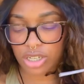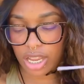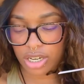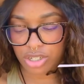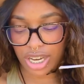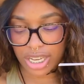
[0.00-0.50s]
and
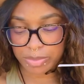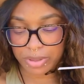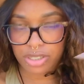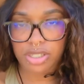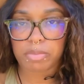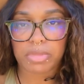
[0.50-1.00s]
jasmine.
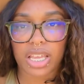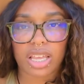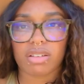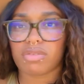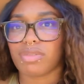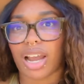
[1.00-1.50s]
To me,
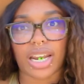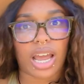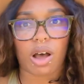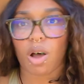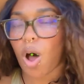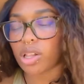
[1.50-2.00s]
right now,
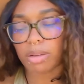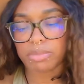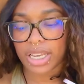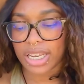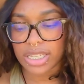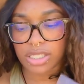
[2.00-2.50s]
all I'm
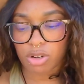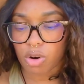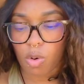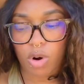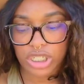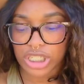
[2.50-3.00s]
getting is a
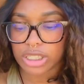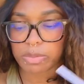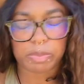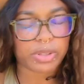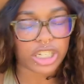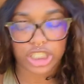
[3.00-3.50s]
gorgeous
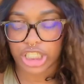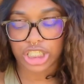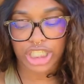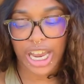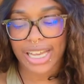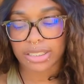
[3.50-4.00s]
blushing
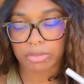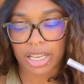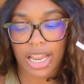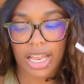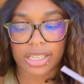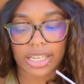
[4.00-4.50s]
jasmine
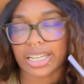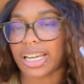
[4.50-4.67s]
and like